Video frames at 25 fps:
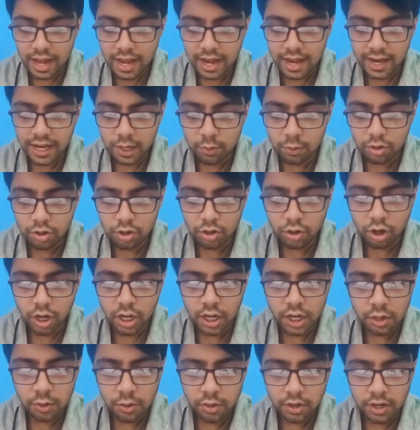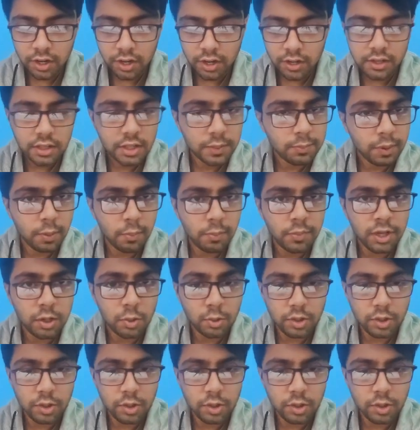and was caught urinating in the public